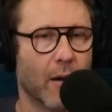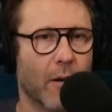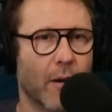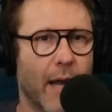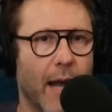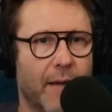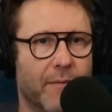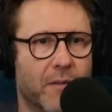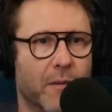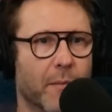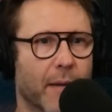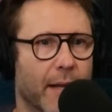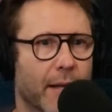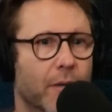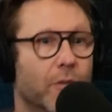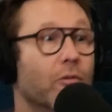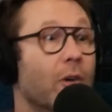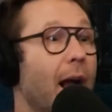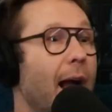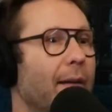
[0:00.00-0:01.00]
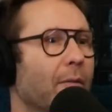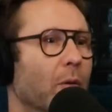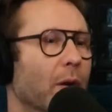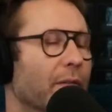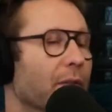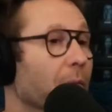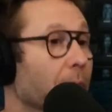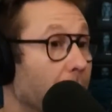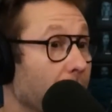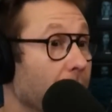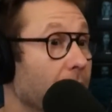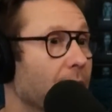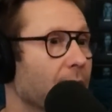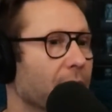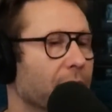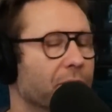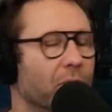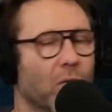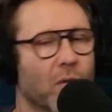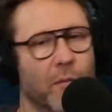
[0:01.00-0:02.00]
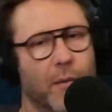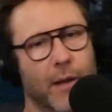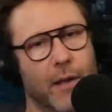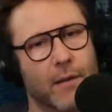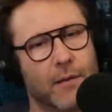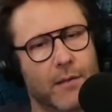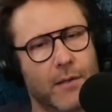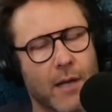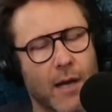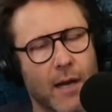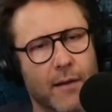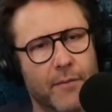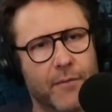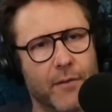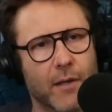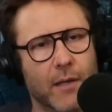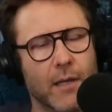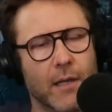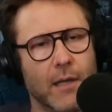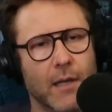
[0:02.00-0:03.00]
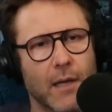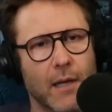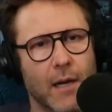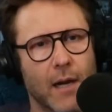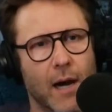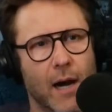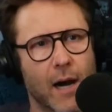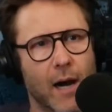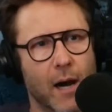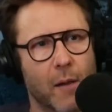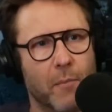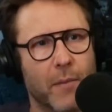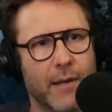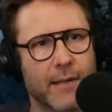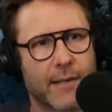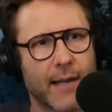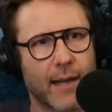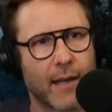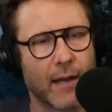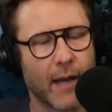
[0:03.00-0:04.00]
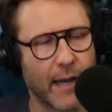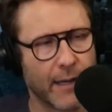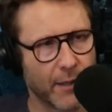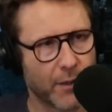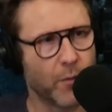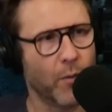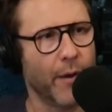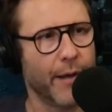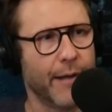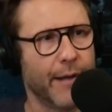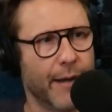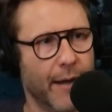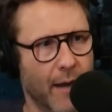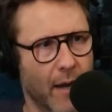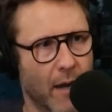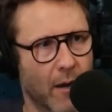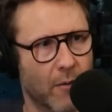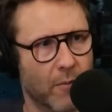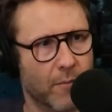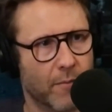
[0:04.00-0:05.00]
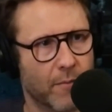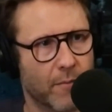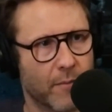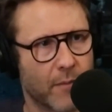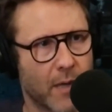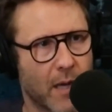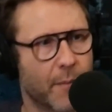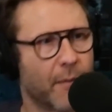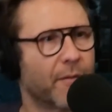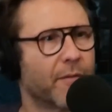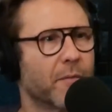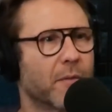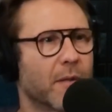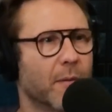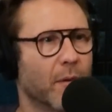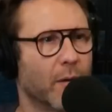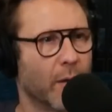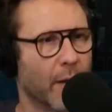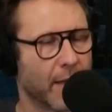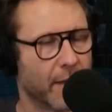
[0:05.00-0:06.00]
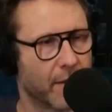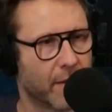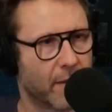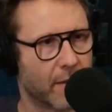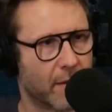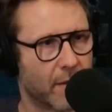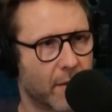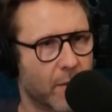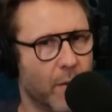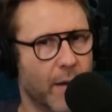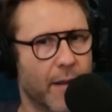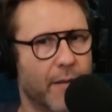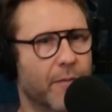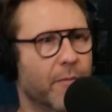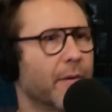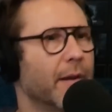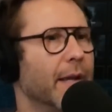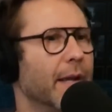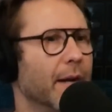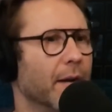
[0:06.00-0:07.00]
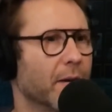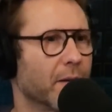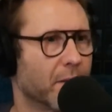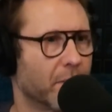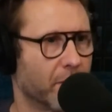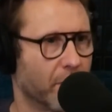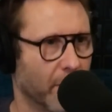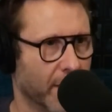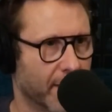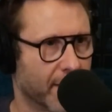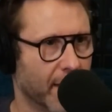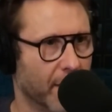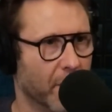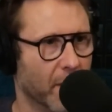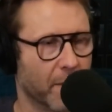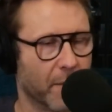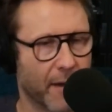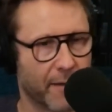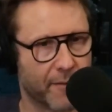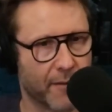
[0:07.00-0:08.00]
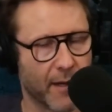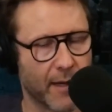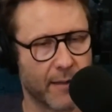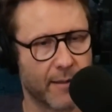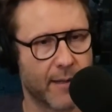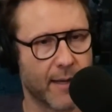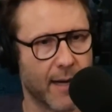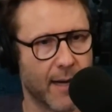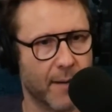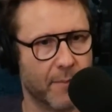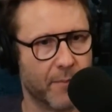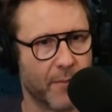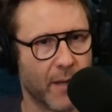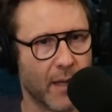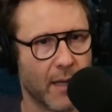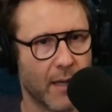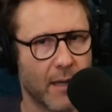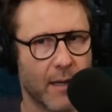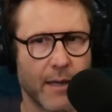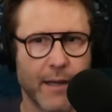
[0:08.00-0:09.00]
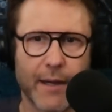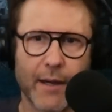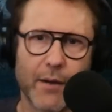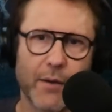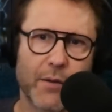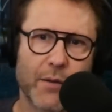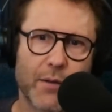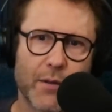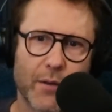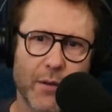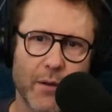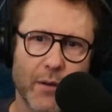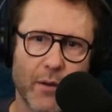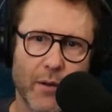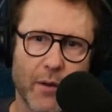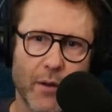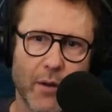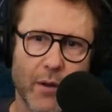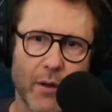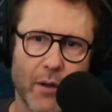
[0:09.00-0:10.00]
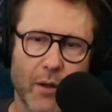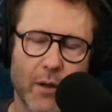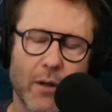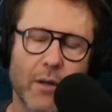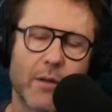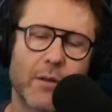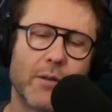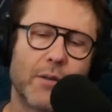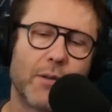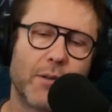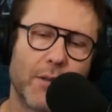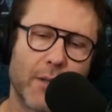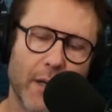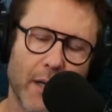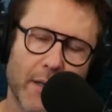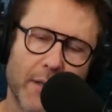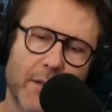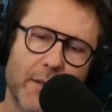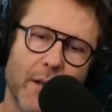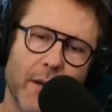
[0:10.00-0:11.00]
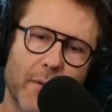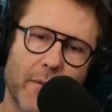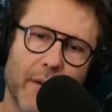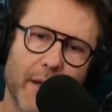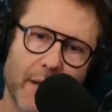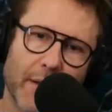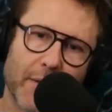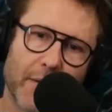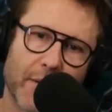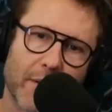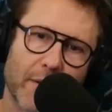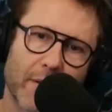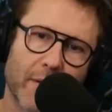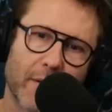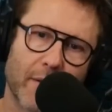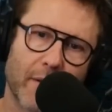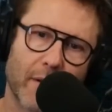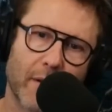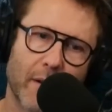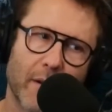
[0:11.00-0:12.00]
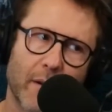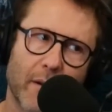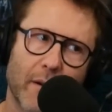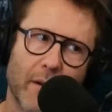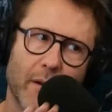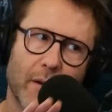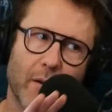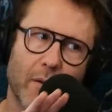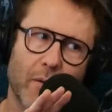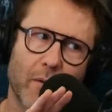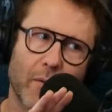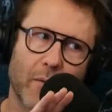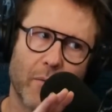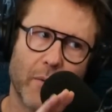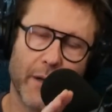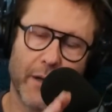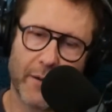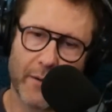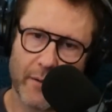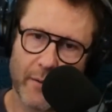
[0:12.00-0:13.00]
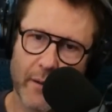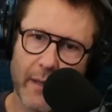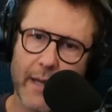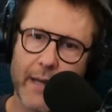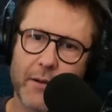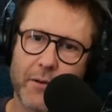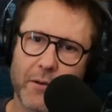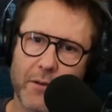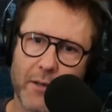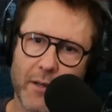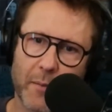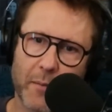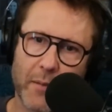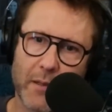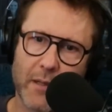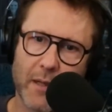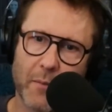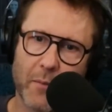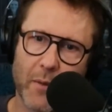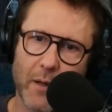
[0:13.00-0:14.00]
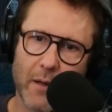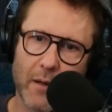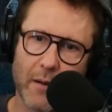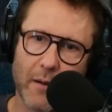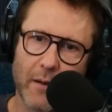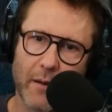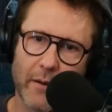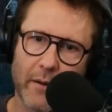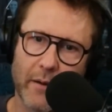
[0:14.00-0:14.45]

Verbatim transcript: know, have somebody to travel with and be there for me and stuff. And but he's like, I just want you to know, coming from someone who has 23 years with someone, my friend Tom, he goes, just know this: when you're in a relationship with someone,